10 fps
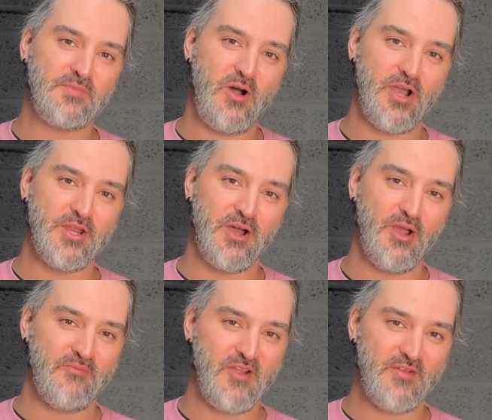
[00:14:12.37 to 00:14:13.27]
I know,
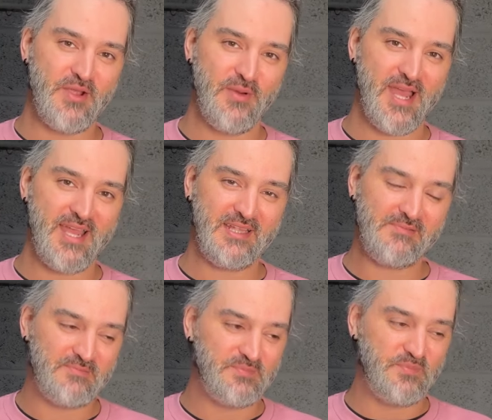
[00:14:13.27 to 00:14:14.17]
I'm very aware.
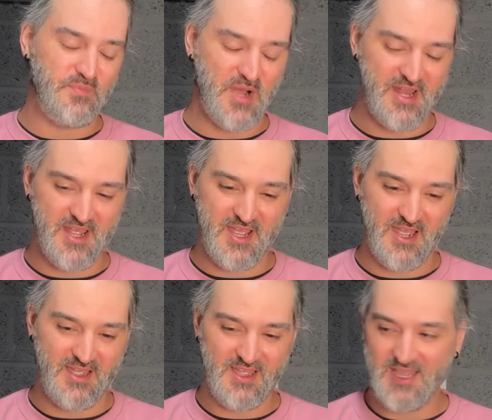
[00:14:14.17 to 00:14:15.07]
But I